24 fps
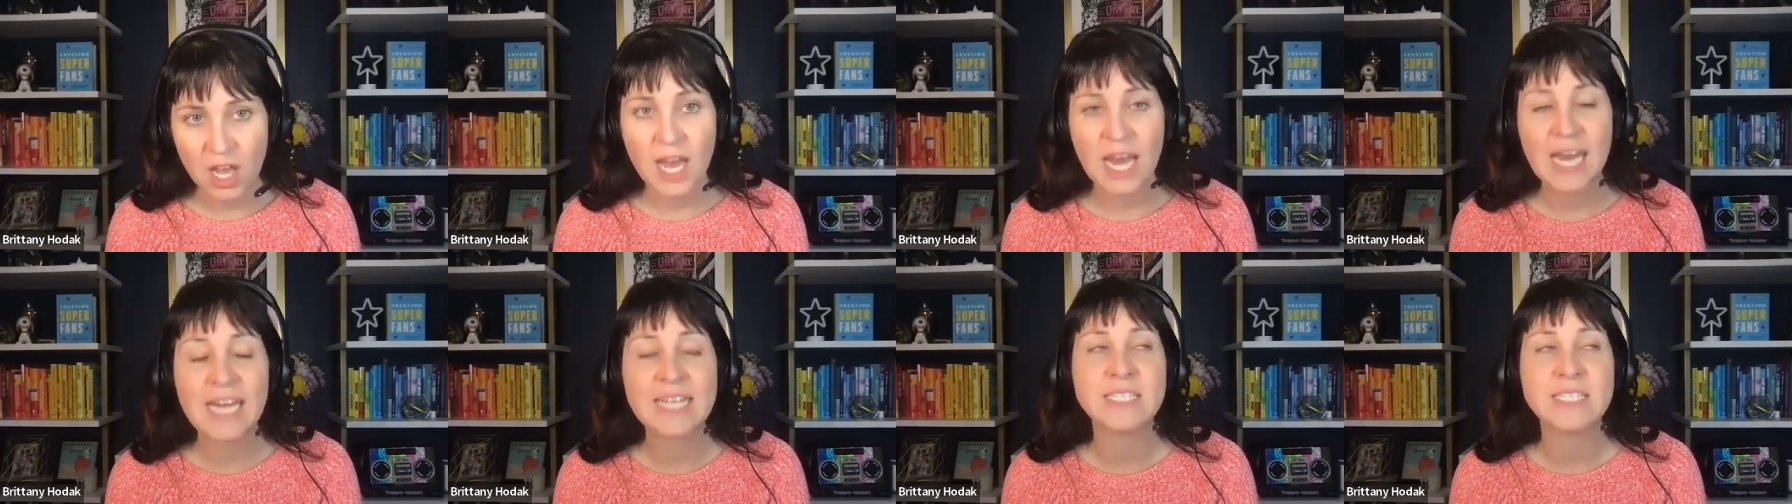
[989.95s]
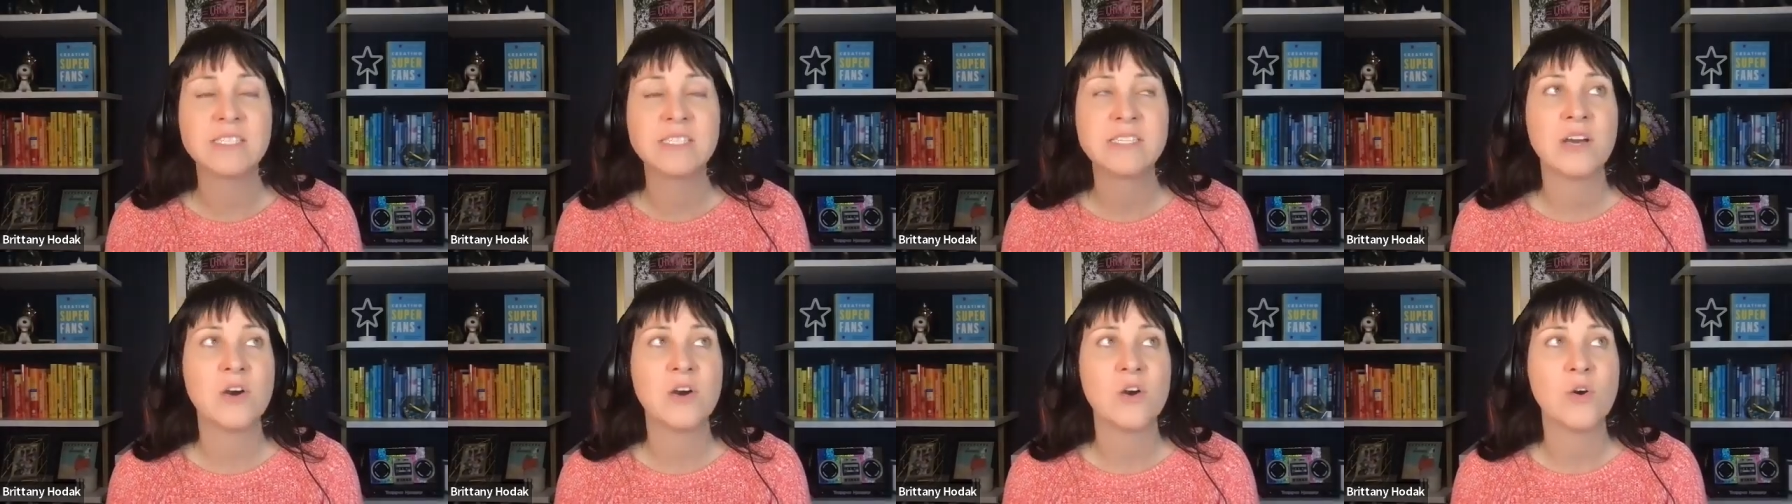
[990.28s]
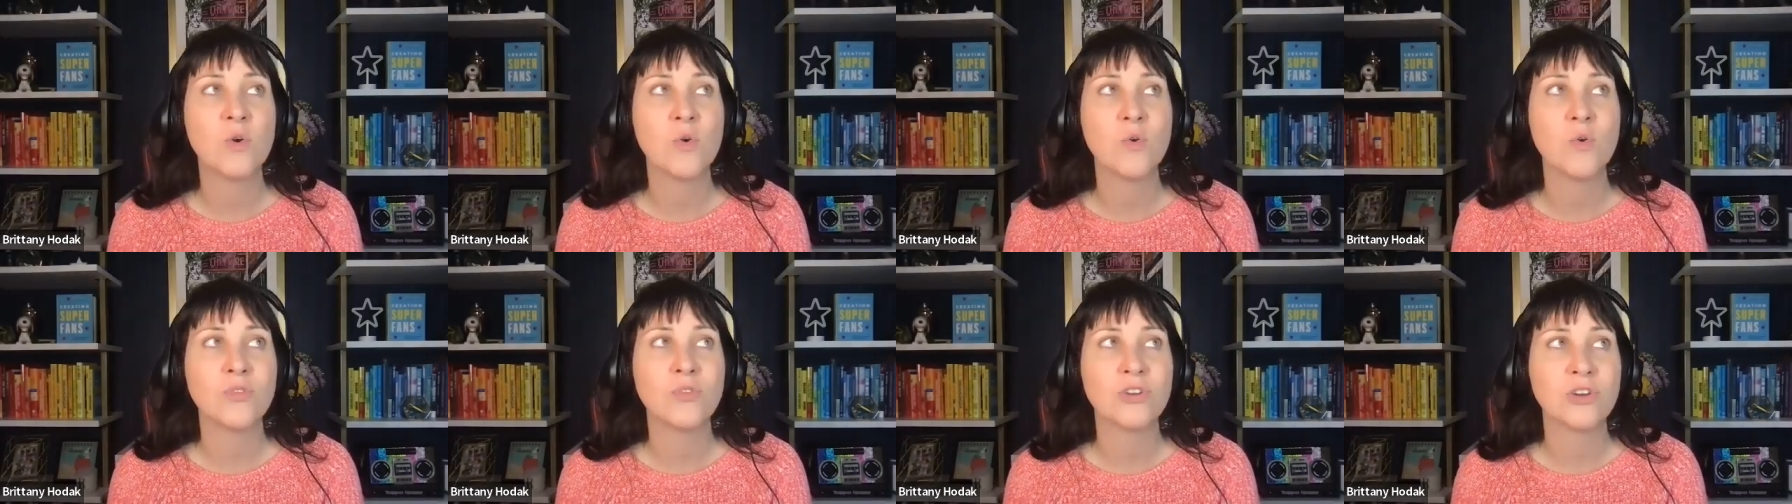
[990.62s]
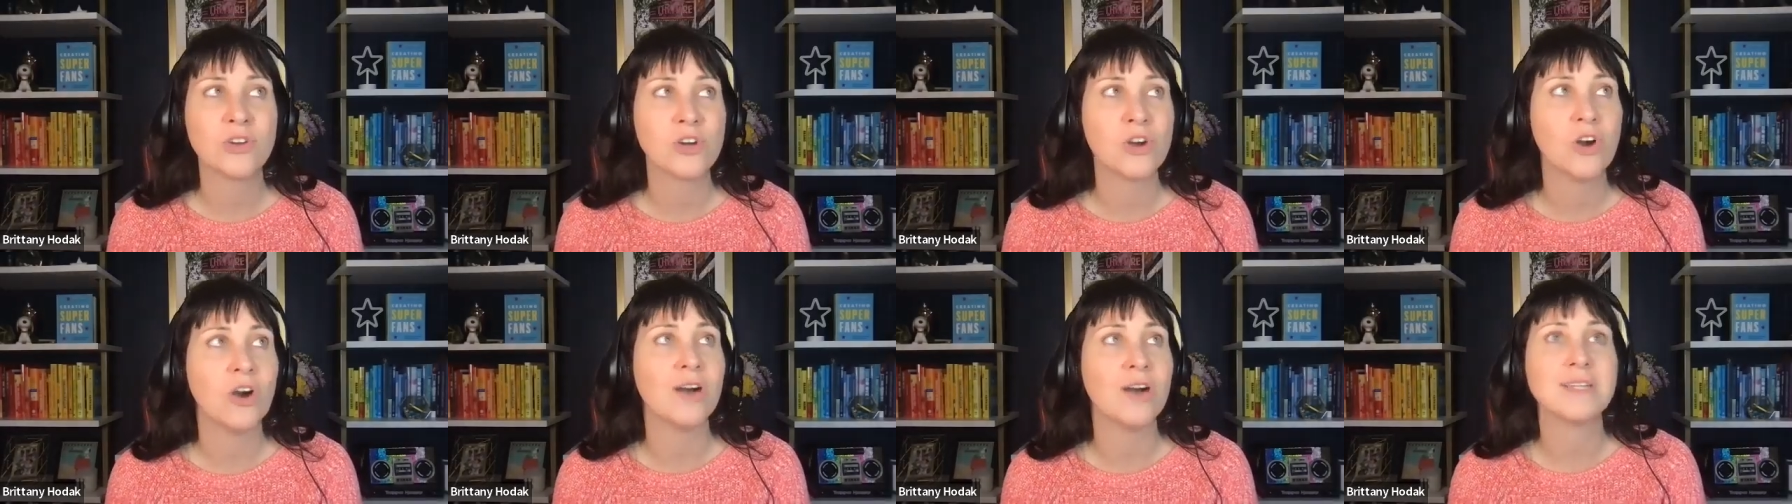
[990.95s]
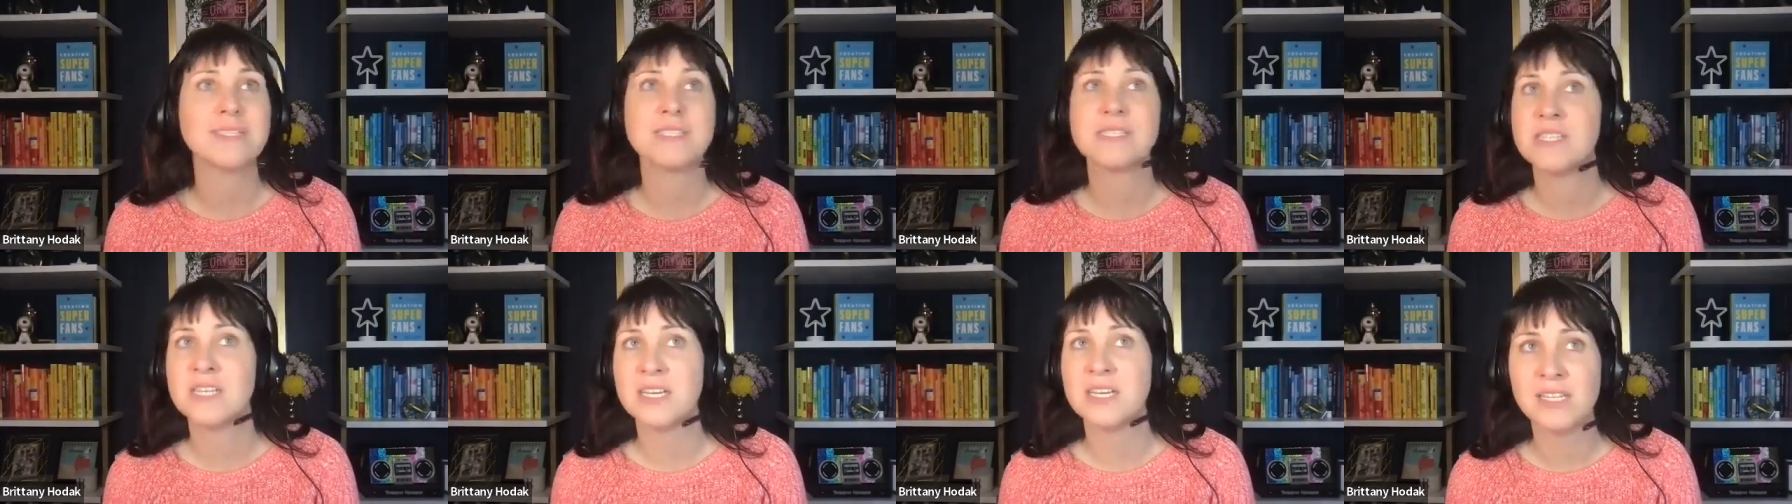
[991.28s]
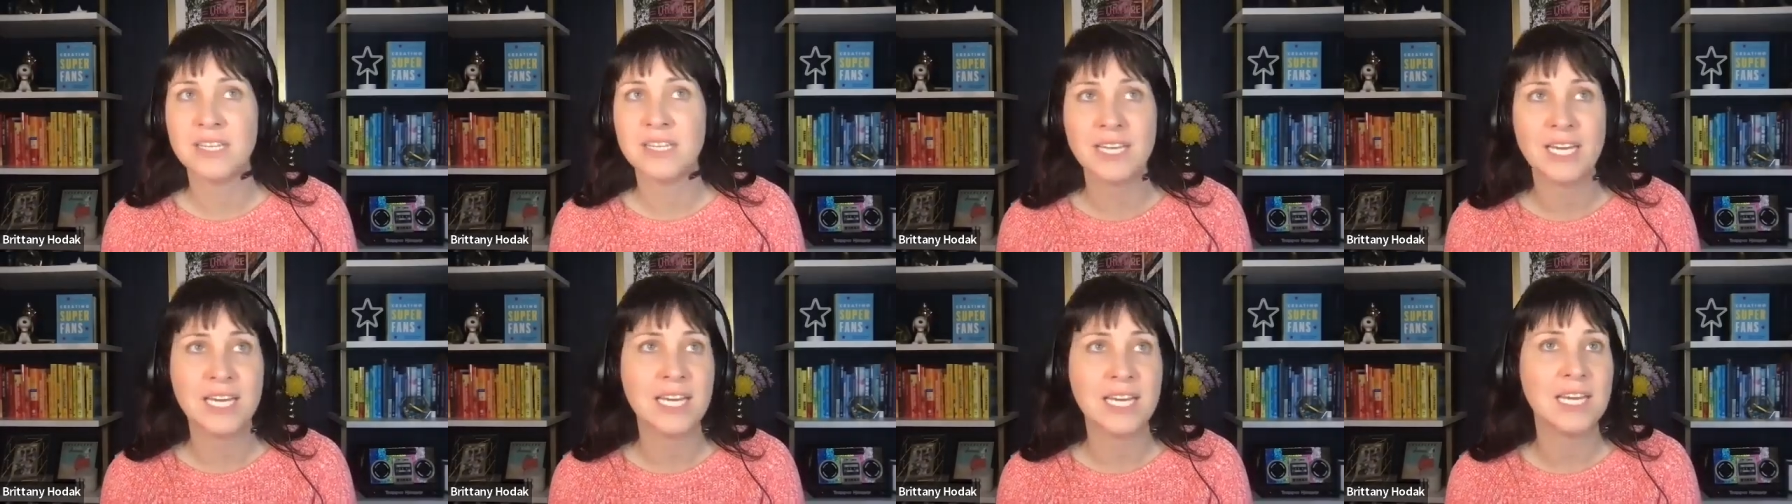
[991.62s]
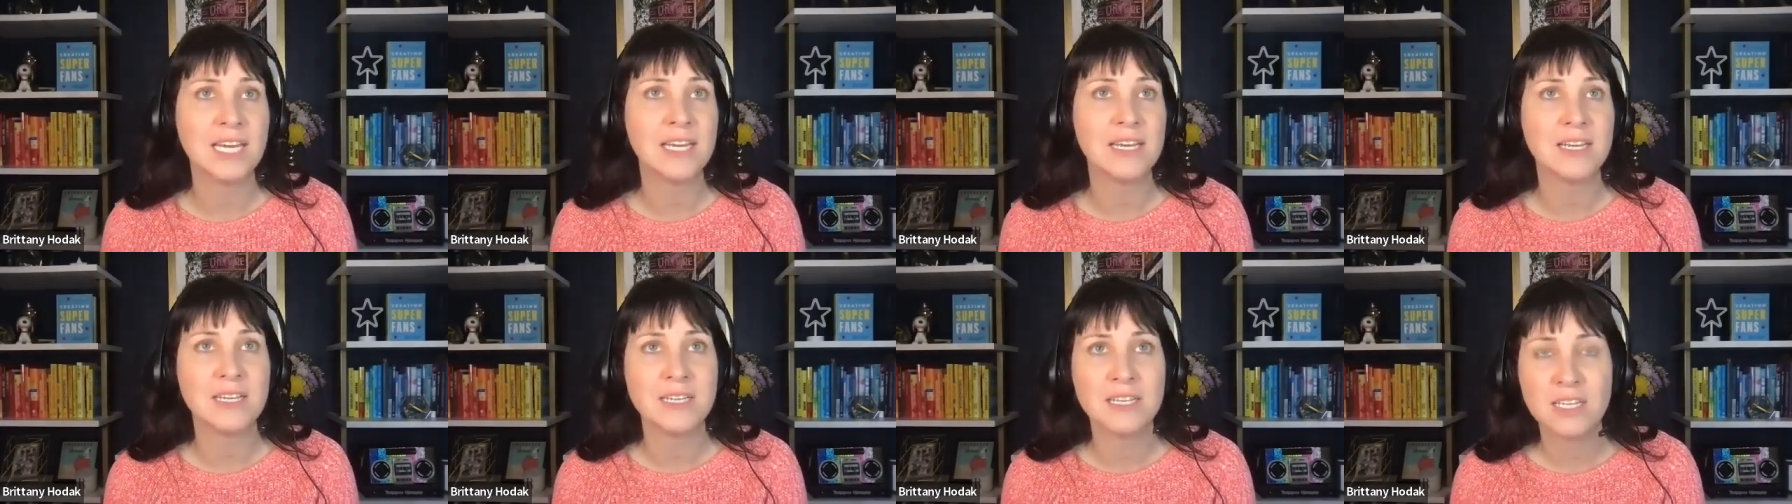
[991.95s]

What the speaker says: And so they're constantly,